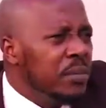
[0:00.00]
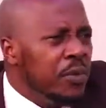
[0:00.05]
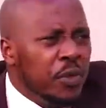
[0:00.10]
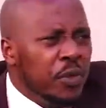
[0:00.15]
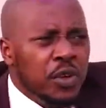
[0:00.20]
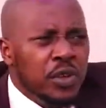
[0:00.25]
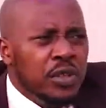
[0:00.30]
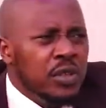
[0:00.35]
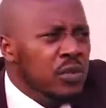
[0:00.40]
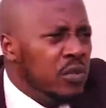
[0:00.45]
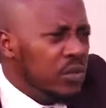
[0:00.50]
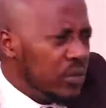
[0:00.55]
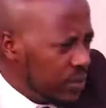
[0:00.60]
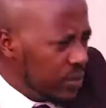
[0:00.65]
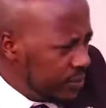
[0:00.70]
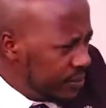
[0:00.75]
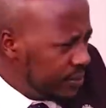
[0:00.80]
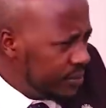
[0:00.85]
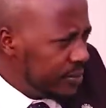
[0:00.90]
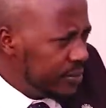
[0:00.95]
before you knew.
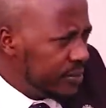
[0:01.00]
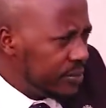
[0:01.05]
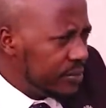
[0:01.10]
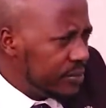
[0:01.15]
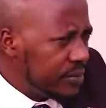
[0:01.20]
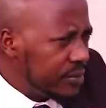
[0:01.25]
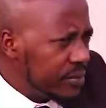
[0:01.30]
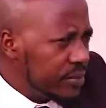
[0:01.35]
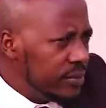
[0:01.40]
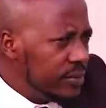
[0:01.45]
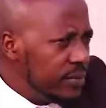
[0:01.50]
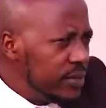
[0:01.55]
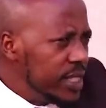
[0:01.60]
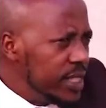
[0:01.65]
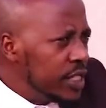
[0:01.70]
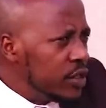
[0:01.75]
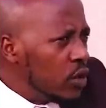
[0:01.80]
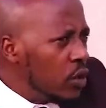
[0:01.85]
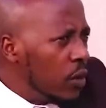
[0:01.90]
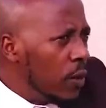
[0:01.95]

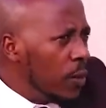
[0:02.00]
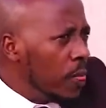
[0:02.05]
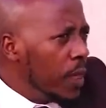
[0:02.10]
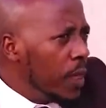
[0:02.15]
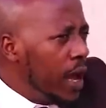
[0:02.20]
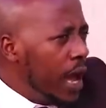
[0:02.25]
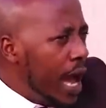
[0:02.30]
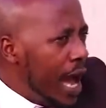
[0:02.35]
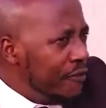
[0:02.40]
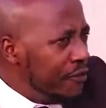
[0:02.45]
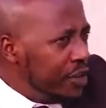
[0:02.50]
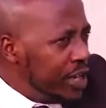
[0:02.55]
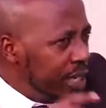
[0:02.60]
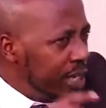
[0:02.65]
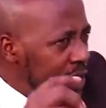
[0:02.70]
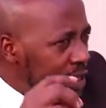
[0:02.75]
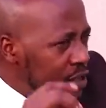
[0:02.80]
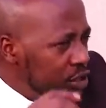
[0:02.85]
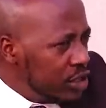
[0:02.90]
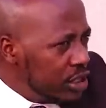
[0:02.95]
So
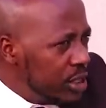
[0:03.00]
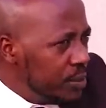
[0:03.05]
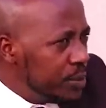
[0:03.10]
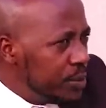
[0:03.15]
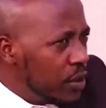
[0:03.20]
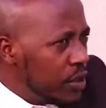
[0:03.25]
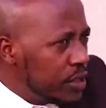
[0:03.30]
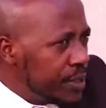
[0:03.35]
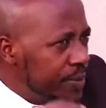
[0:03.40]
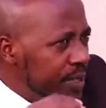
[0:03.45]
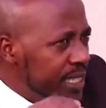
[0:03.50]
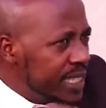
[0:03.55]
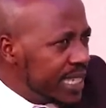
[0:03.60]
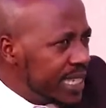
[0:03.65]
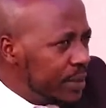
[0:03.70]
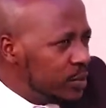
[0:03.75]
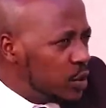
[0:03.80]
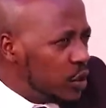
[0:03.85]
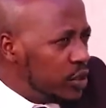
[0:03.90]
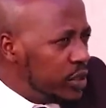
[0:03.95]
avoid relationship because many
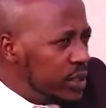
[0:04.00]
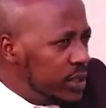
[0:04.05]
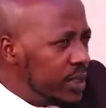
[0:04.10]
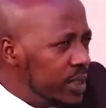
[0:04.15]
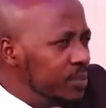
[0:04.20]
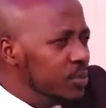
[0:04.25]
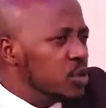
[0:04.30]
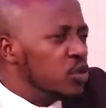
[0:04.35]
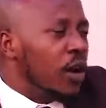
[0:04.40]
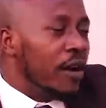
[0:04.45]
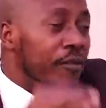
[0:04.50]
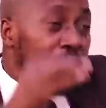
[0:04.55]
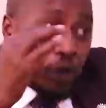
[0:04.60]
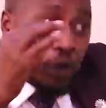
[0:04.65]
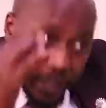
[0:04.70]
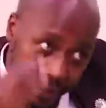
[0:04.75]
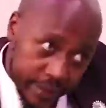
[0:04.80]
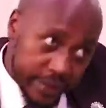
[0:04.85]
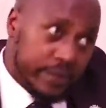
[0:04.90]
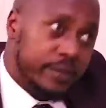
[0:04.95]
times you're using them to
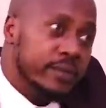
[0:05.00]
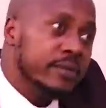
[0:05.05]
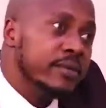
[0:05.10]
avoid.